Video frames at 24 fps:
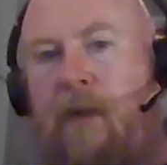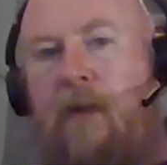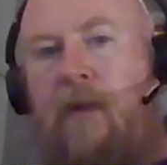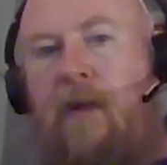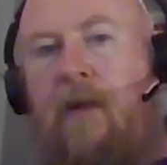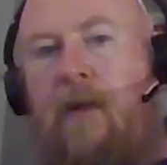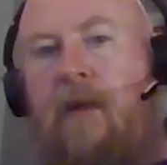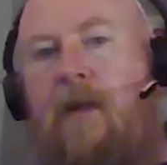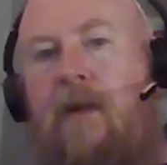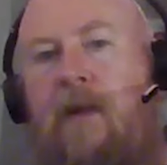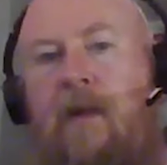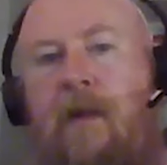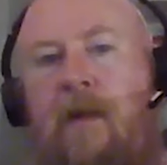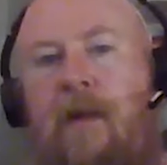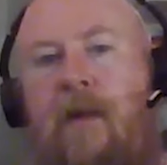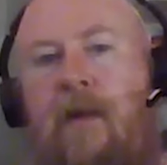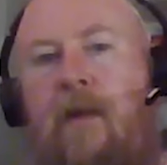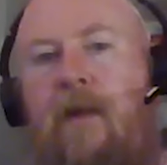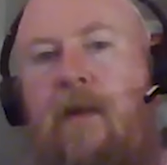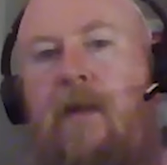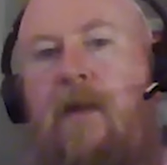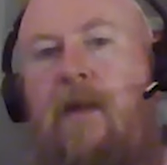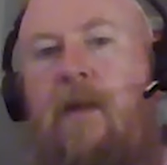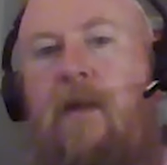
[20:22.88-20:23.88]

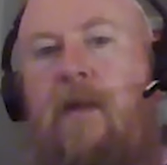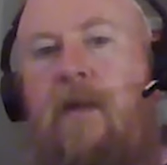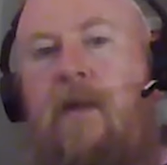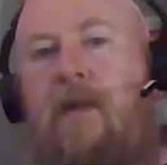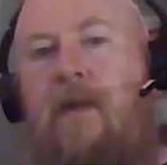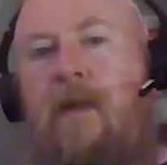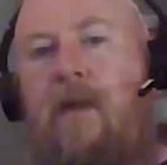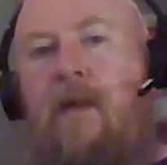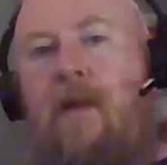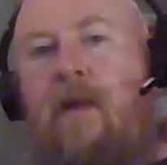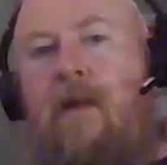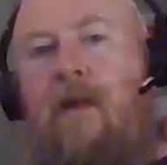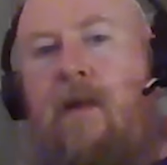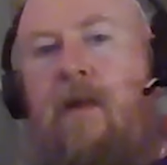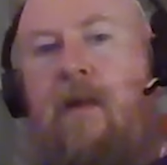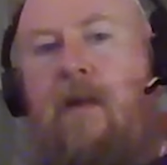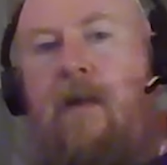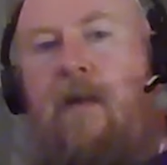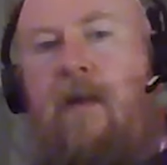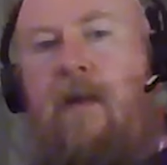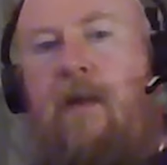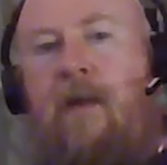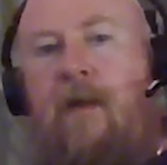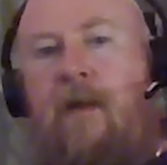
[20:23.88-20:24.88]

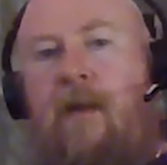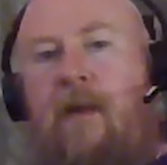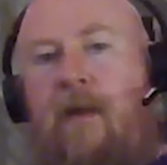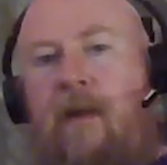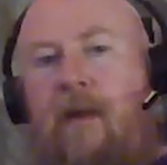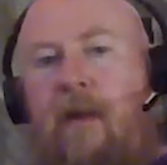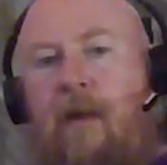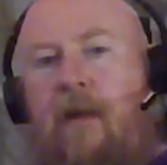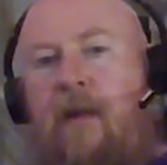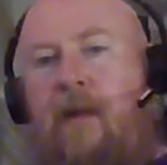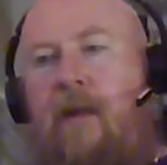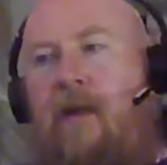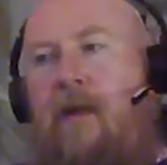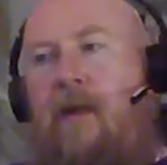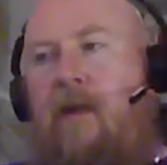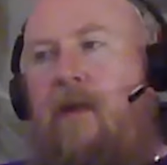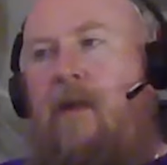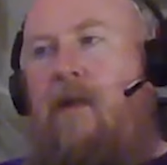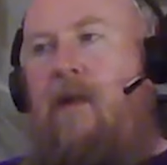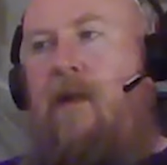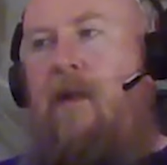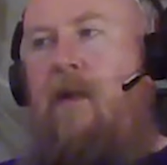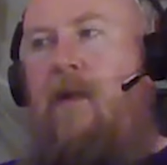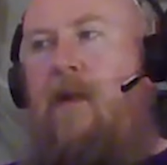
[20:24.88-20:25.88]

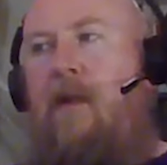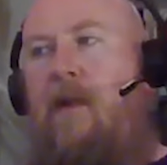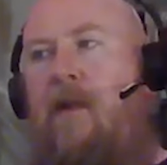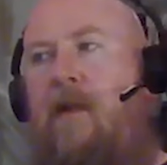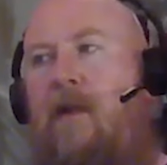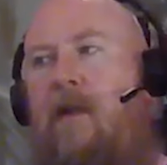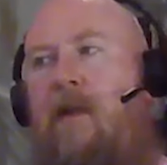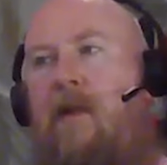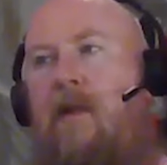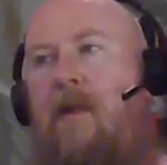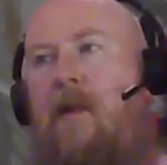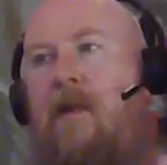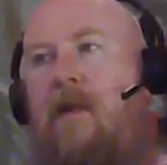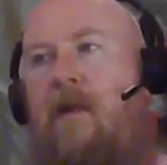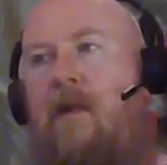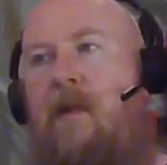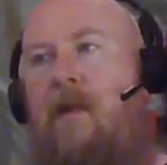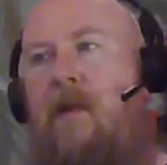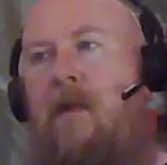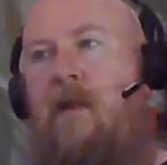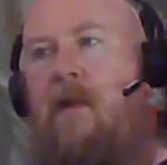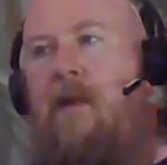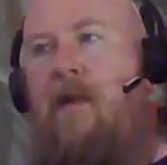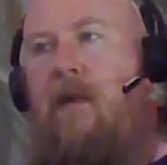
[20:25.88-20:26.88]

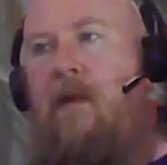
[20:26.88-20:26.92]
(silent)